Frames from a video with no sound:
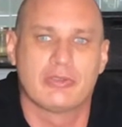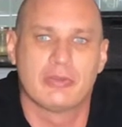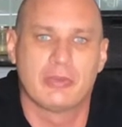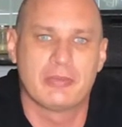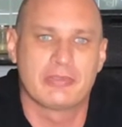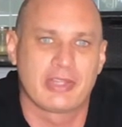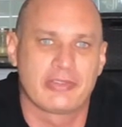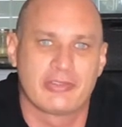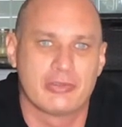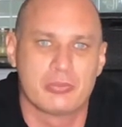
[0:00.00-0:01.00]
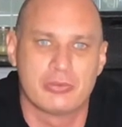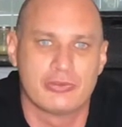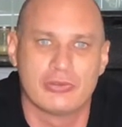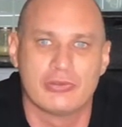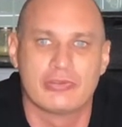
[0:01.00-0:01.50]
websites that you
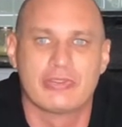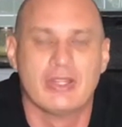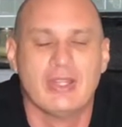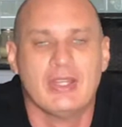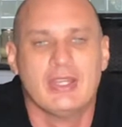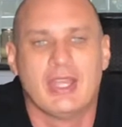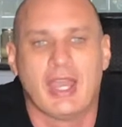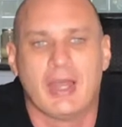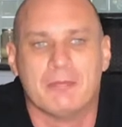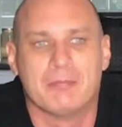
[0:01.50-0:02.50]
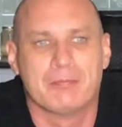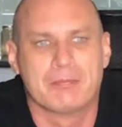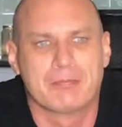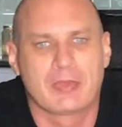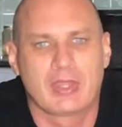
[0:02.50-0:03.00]
produce,
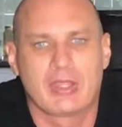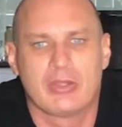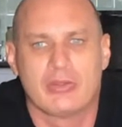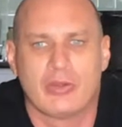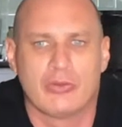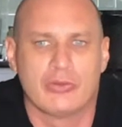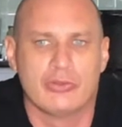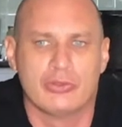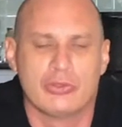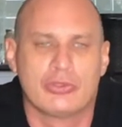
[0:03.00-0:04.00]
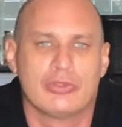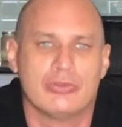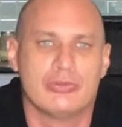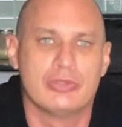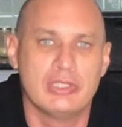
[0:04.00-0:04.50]
you know, you could
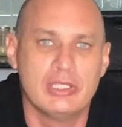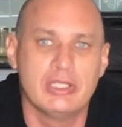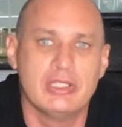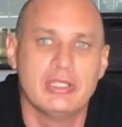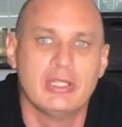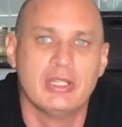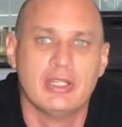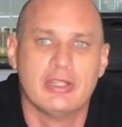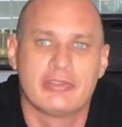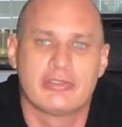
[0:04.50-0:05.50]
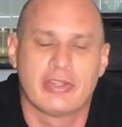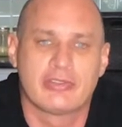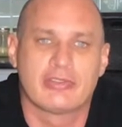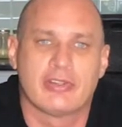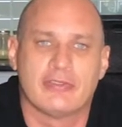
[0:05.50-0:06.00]
really set
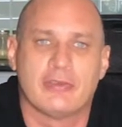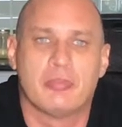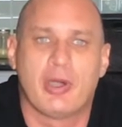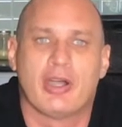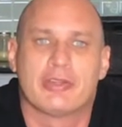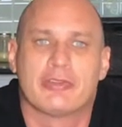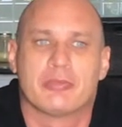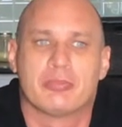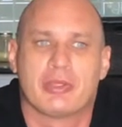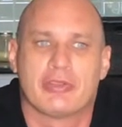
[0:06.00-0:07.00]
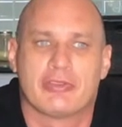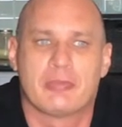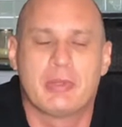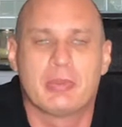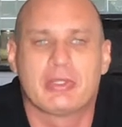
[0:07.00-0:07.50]
yourself apart, because if
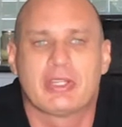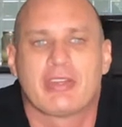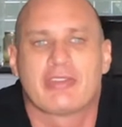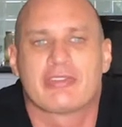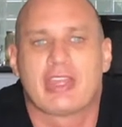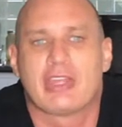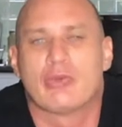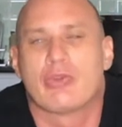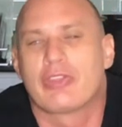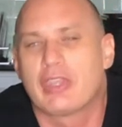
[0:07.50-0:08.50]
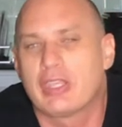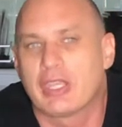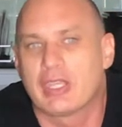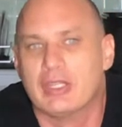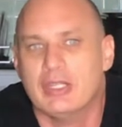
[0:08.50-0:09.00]
people can understand your
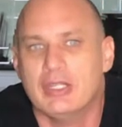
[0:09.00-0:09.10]
thinking,